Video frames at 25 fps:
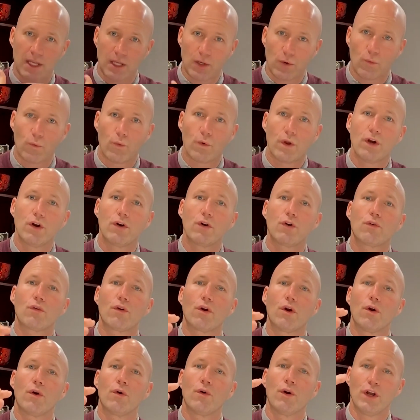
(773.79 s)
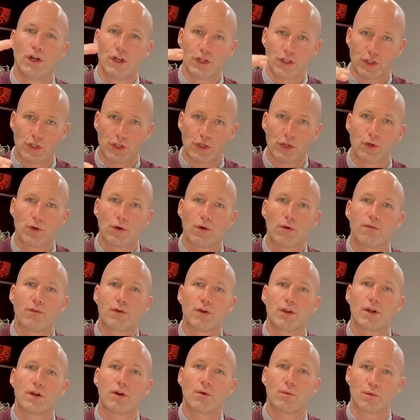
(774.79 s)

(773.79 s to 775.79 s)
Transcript: it will grow year over year,